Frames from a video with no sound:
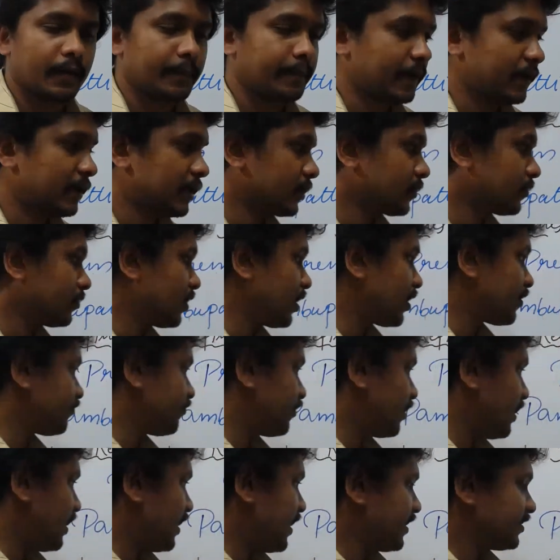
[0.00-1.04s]
particular
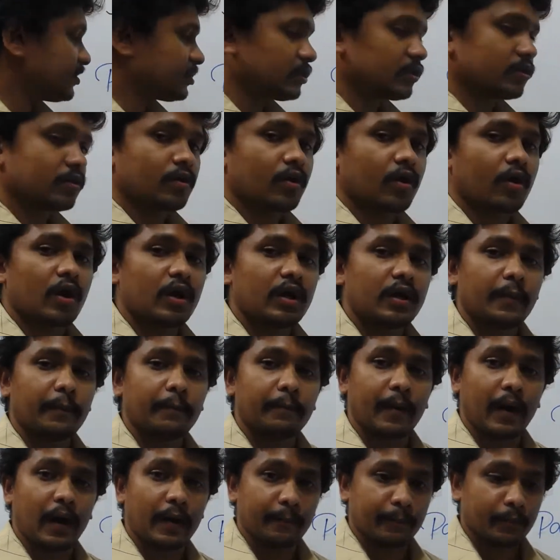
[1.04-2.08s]
village called
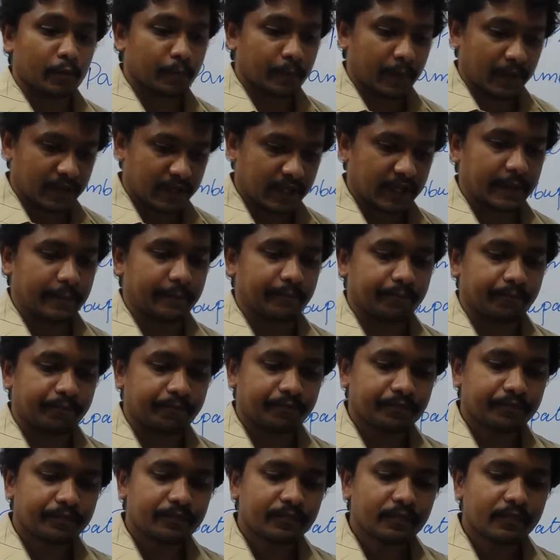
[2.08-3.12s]
Pambupati.
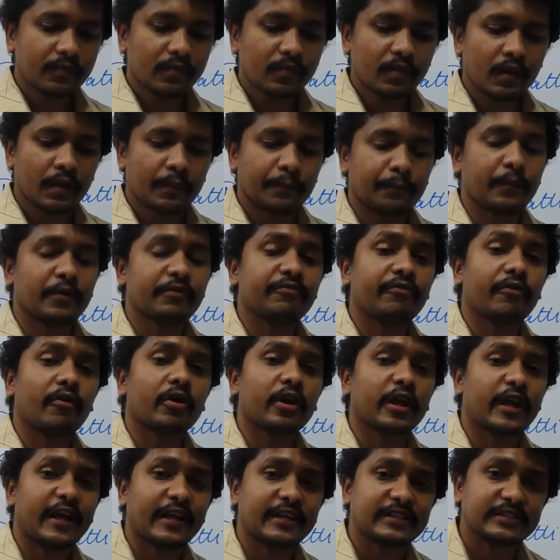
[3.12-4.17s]

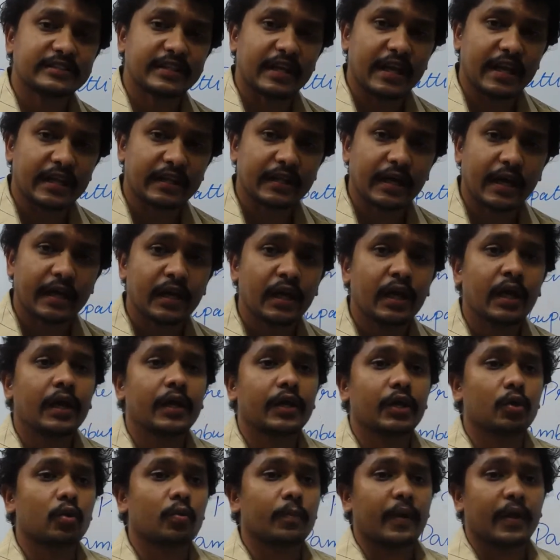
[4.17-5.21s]
Before he is telling that
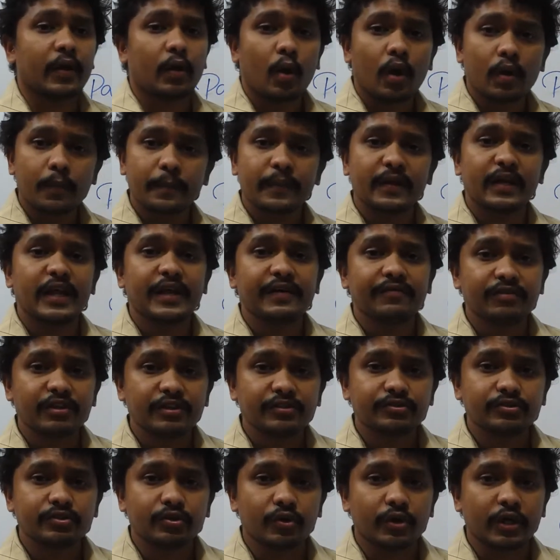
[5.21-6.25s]
you may not believe
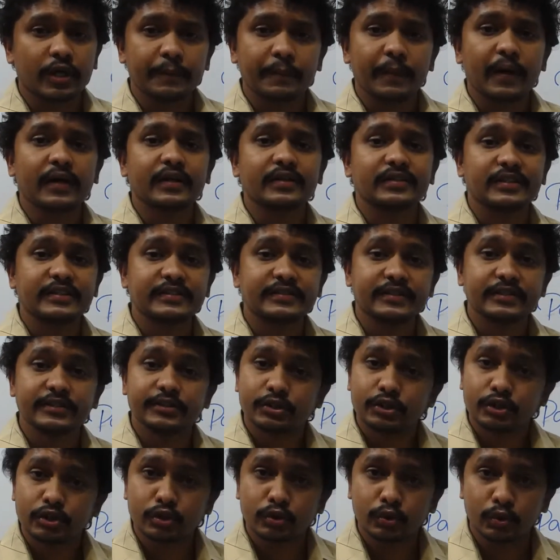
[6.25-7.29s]
this story, but this is
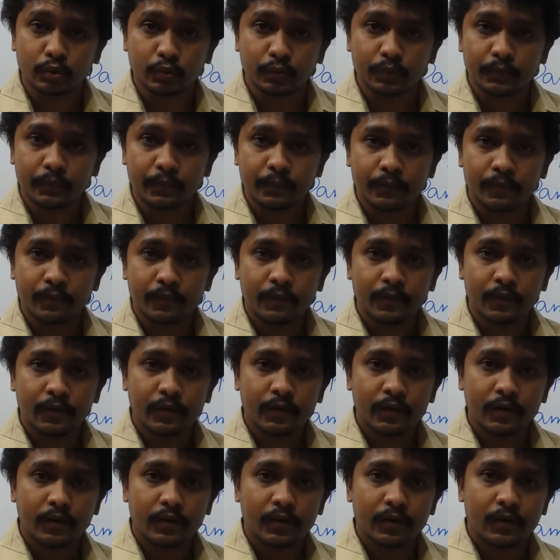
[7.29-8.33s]
true.
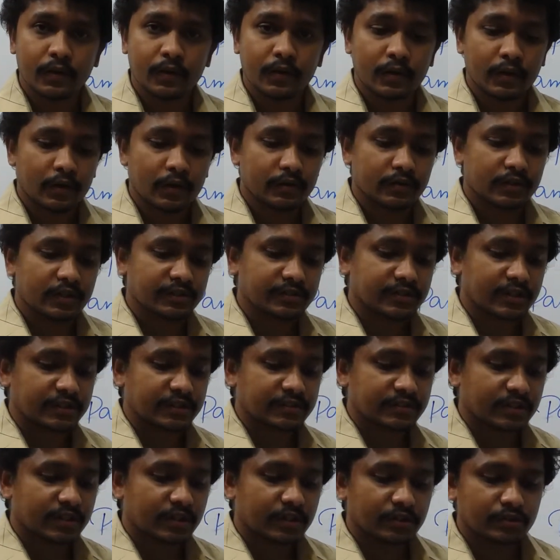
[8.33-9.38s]
This
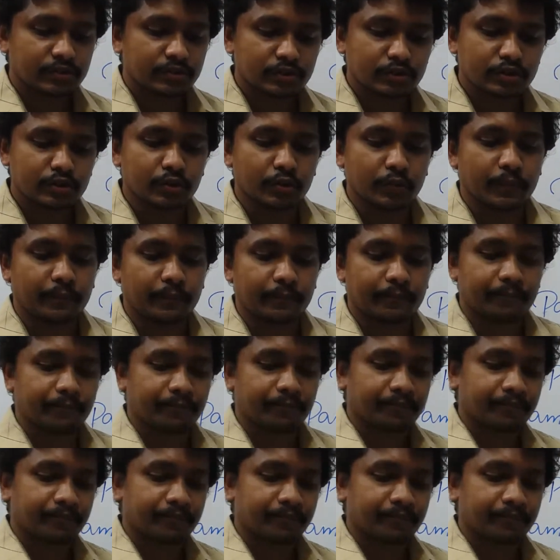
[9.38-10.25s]
is true.